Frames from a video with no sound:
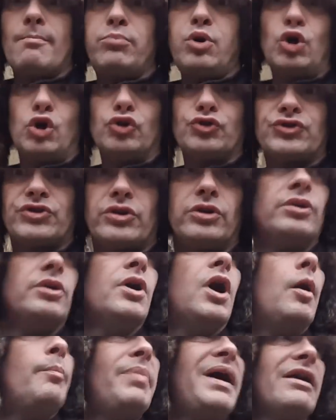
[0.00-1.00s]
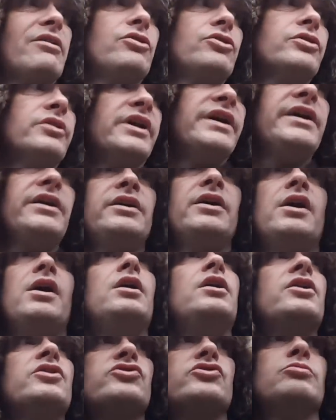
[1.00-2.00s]
but apparently
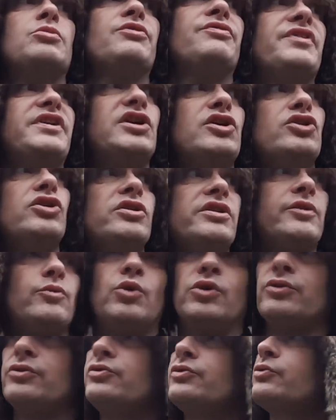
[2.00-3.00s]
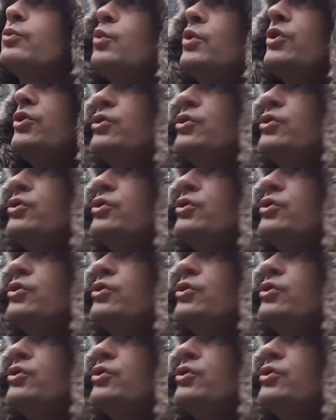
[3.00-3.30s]
some of the early ones were